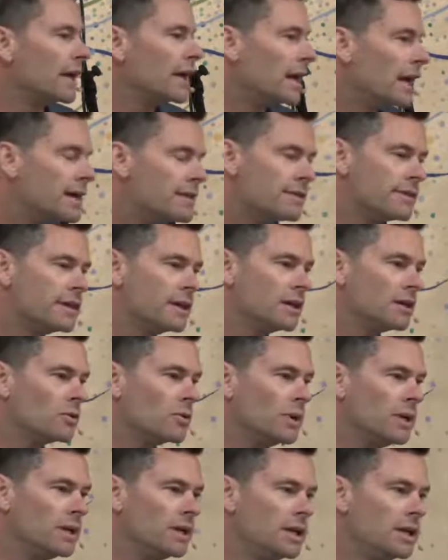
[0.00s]
And I think
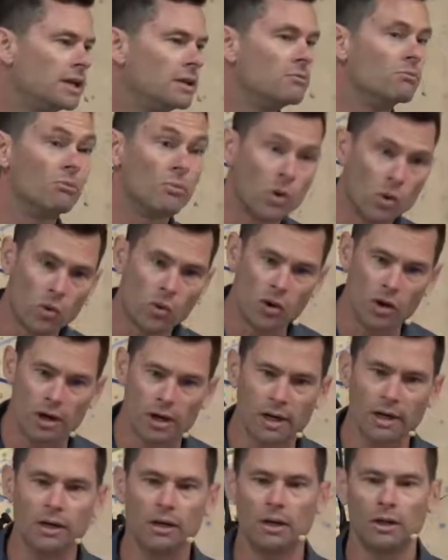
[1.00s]
we need
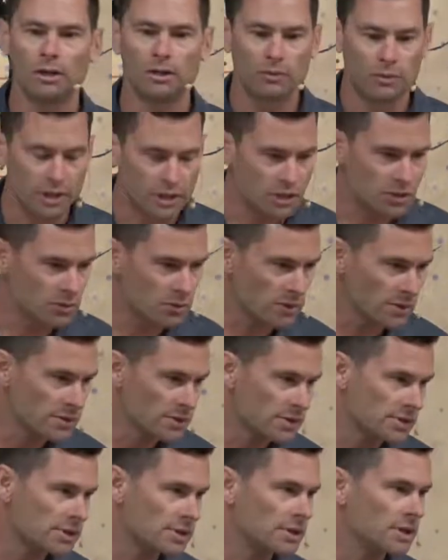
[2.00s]
more
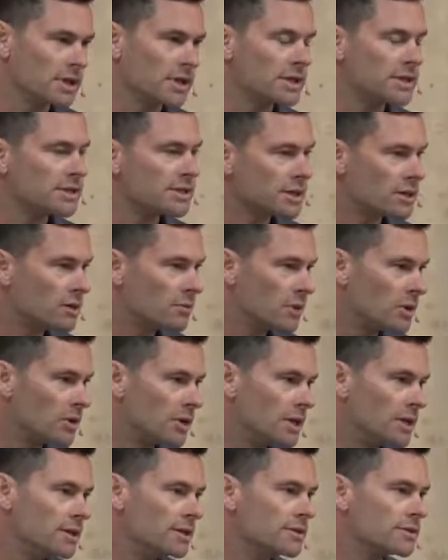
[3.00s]
rituals,
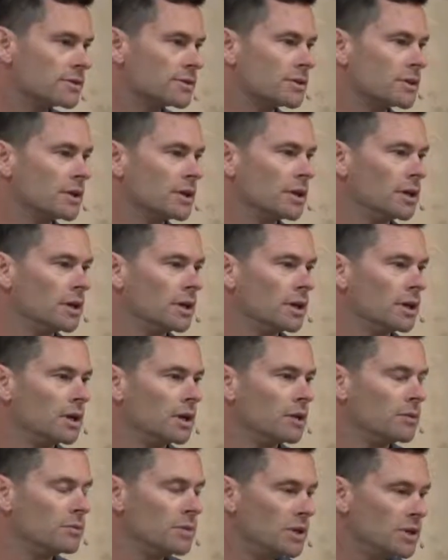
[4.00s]
ceremonies,
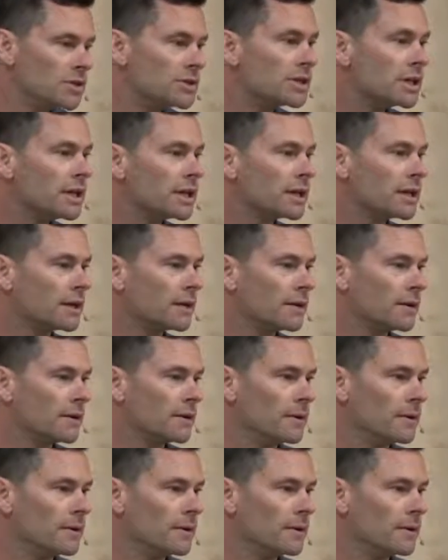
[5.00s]
music,